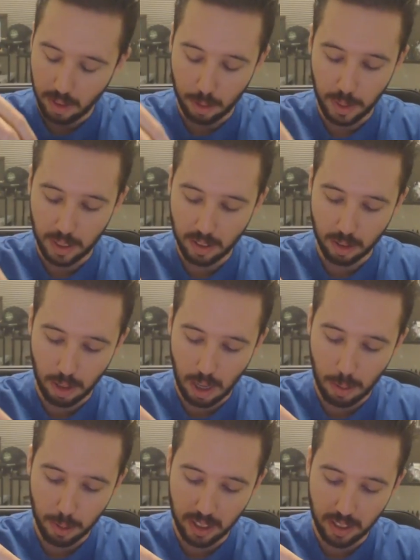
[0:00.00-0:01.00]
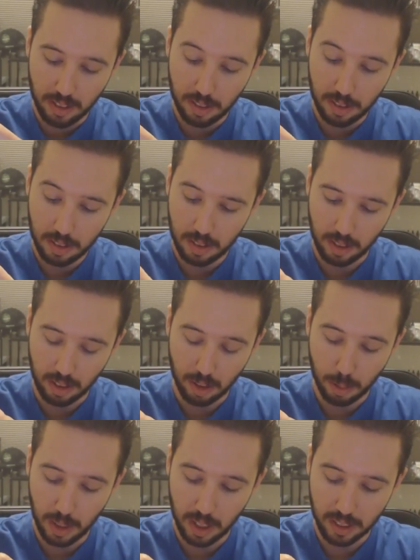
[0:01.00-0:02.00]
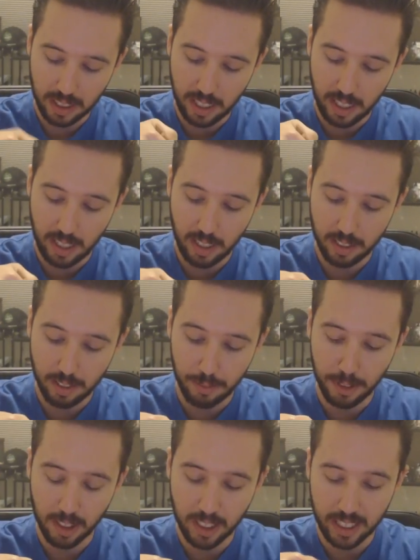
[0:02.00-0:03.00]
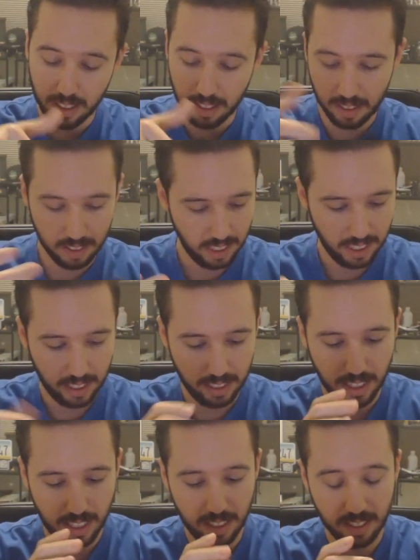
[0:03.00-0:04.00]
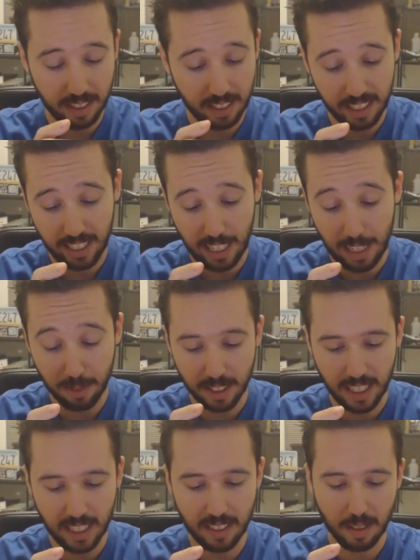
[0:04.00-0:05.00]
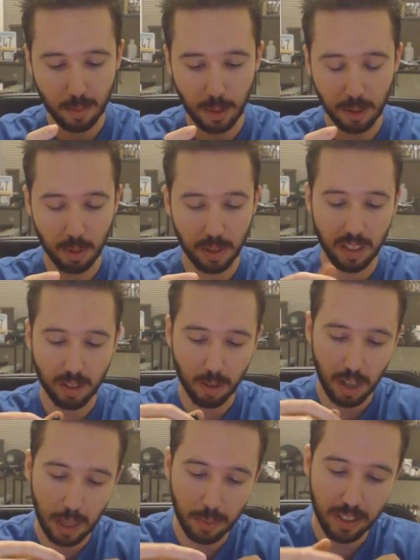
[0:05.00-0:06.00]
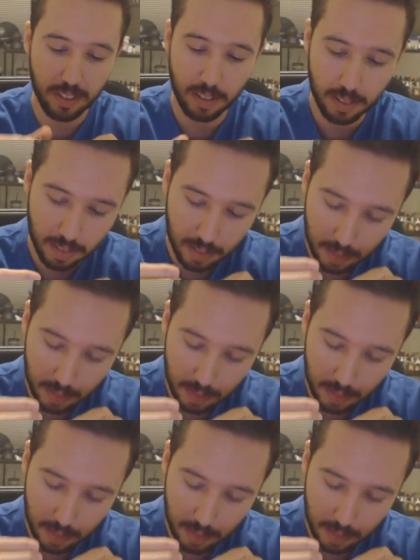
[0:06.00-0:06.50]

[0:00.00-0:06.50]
You can smell the strawberries. You can smell the uh, the filling and uh, and the cake after that. It's the best way to describe it.